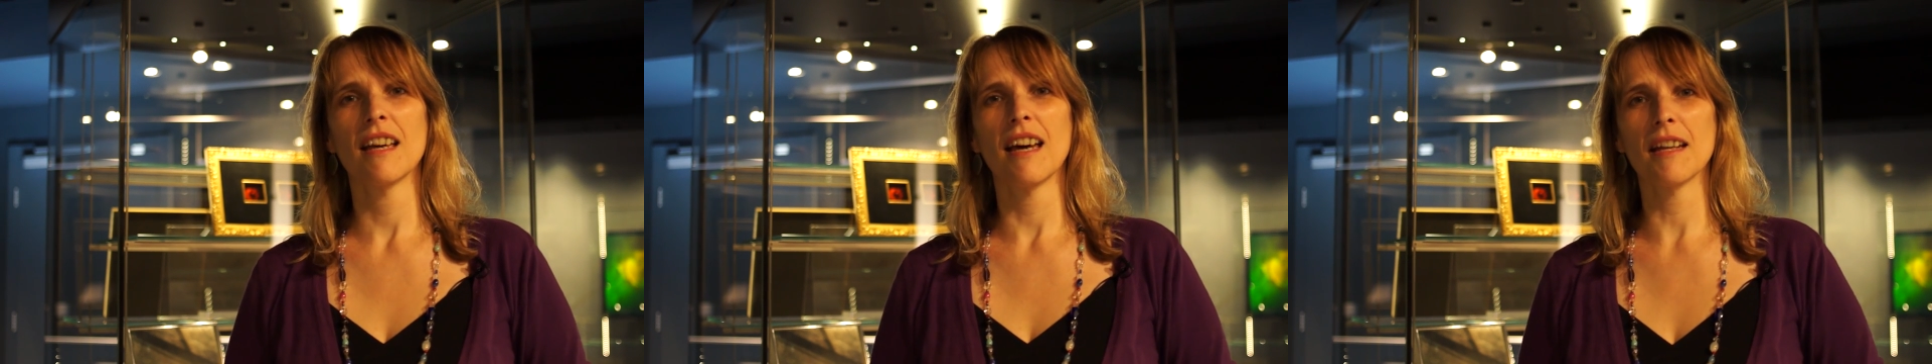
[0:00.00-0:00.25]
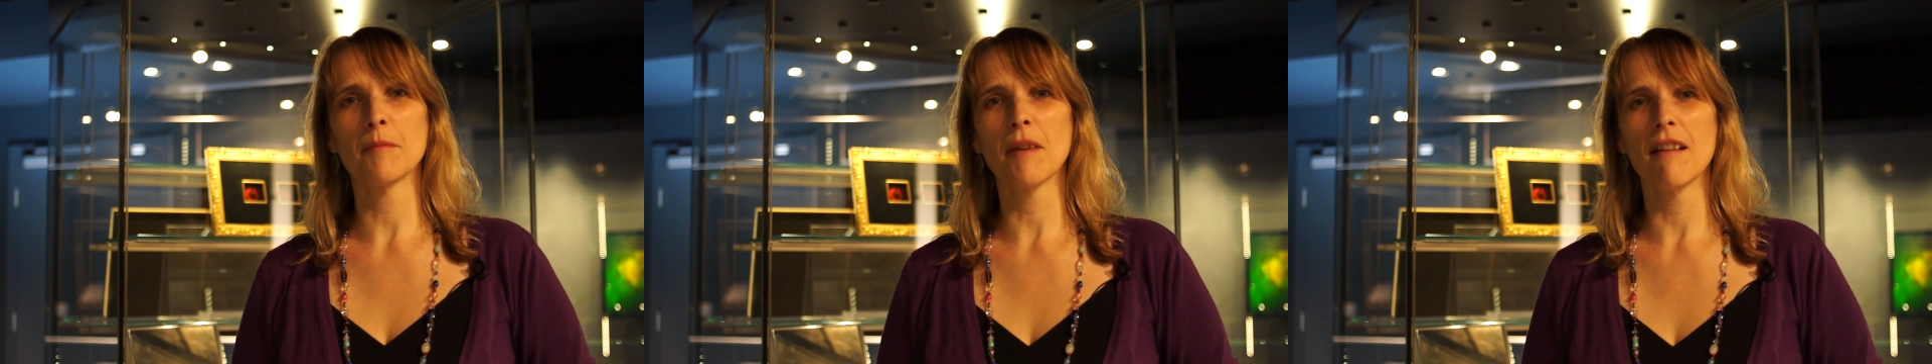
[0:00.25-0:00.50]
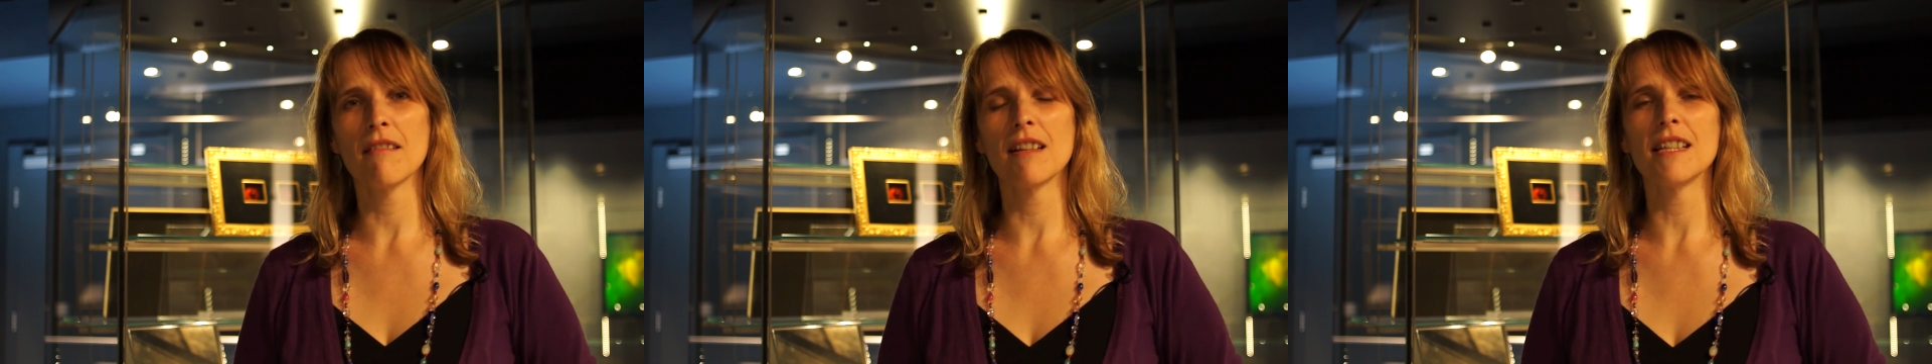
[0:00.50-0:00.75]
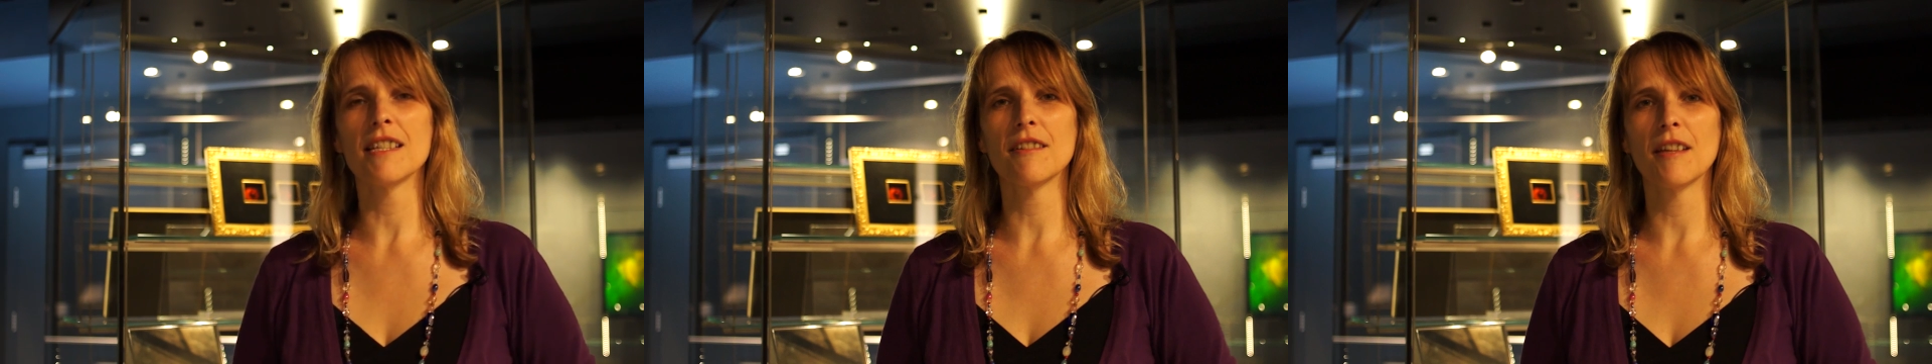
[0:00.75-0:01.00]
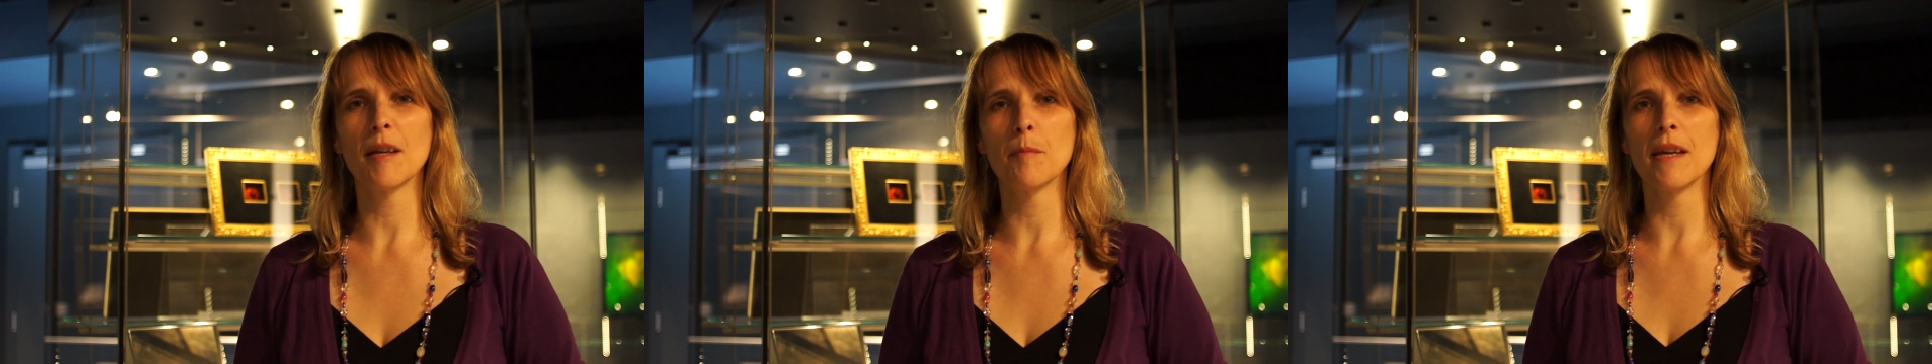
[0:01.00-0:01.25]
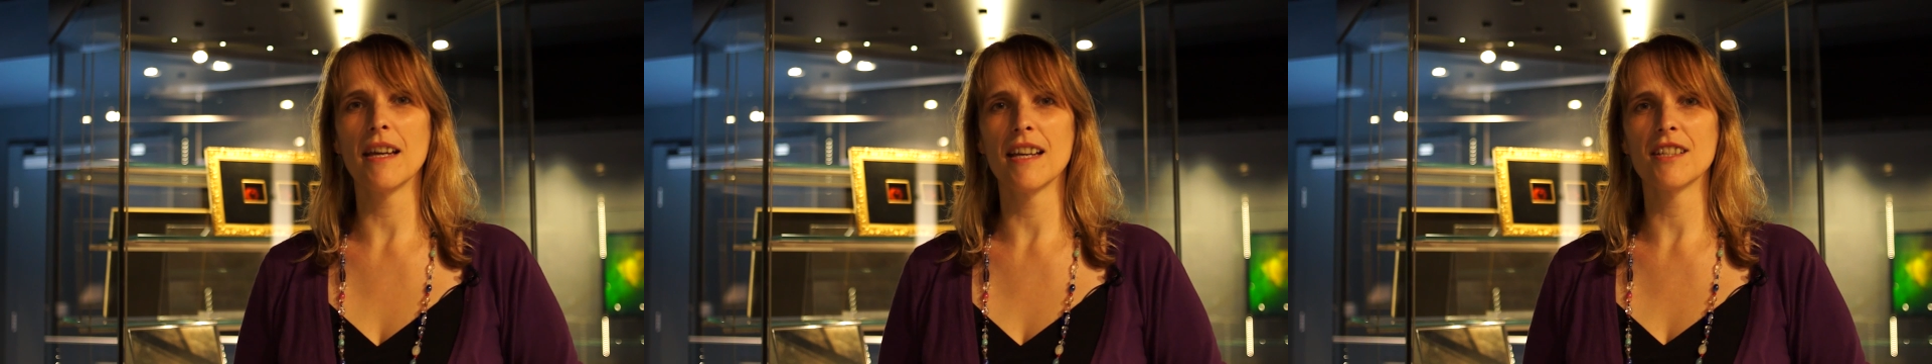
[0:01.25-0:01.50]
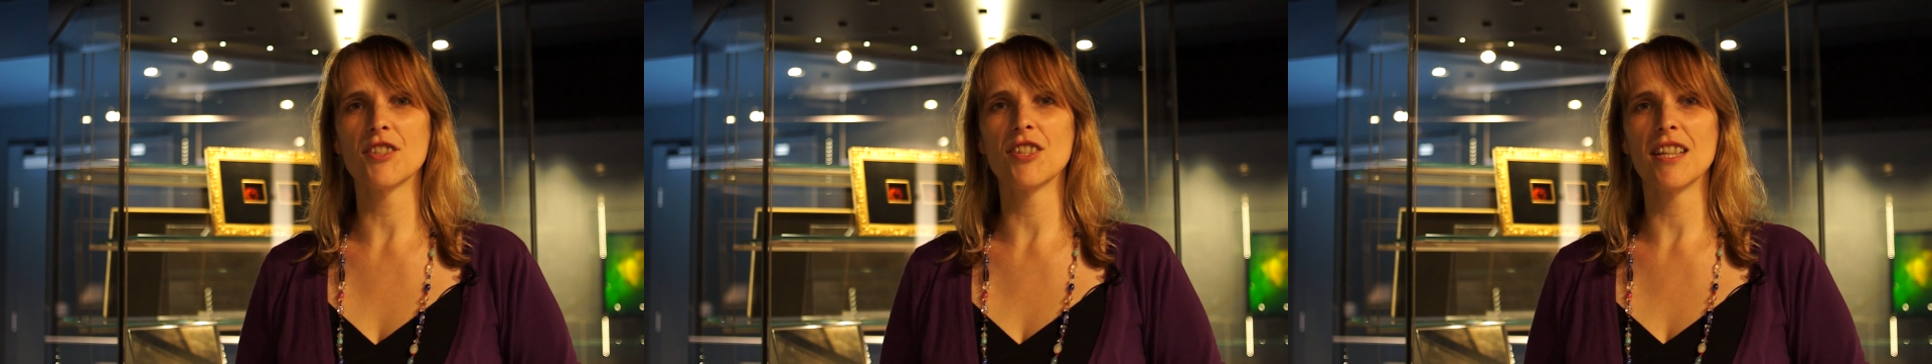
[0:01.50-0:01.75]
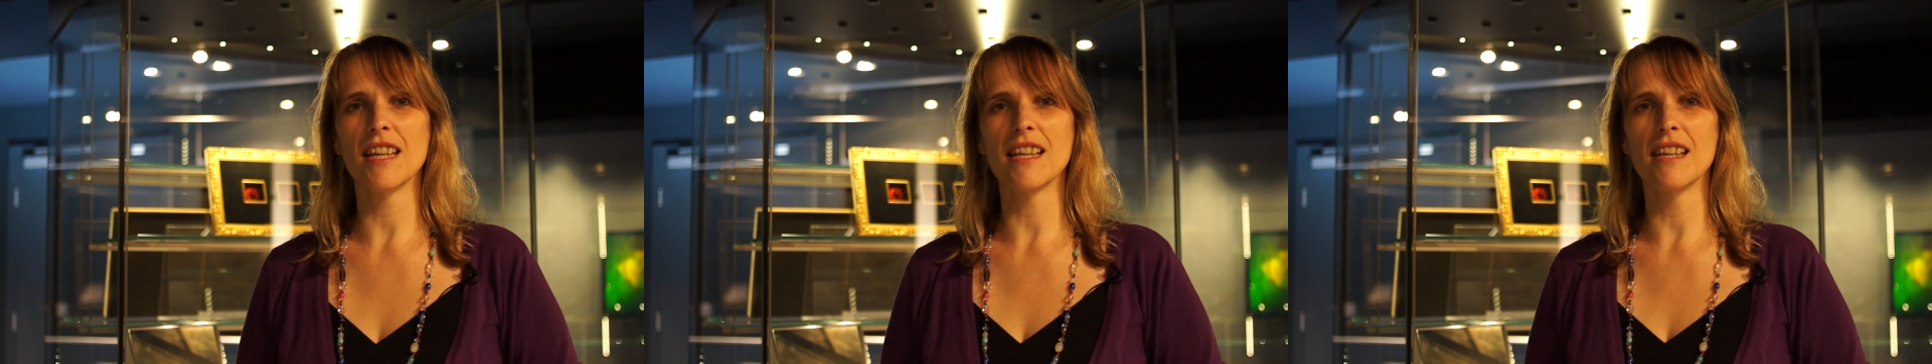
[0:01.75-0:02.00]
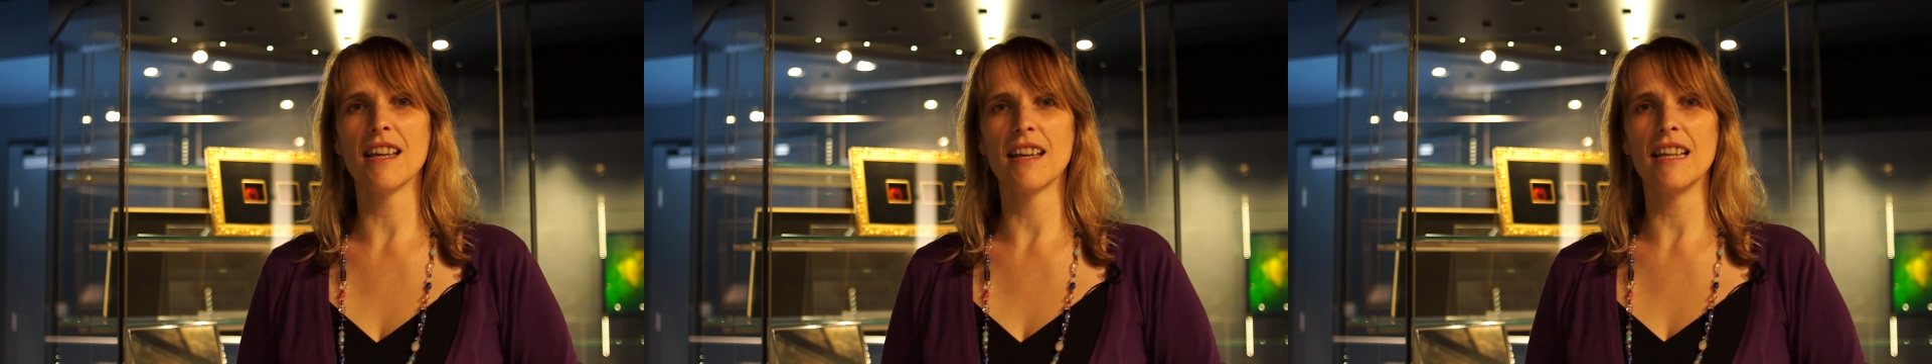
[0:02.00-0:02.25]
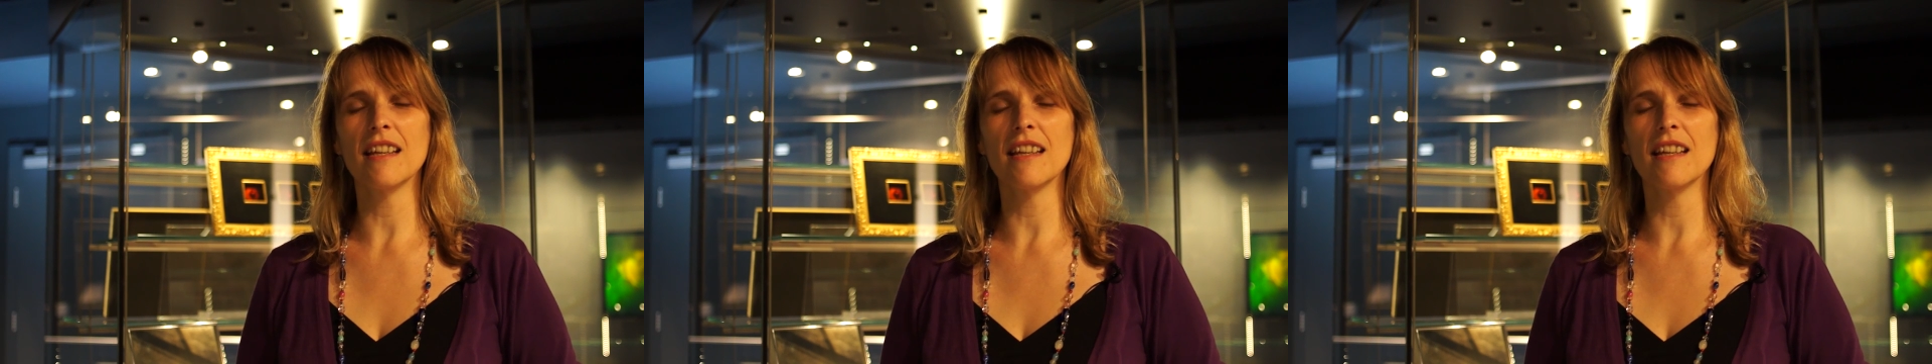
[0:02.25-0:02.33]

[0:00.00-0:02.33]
and I'm currently doing a PhD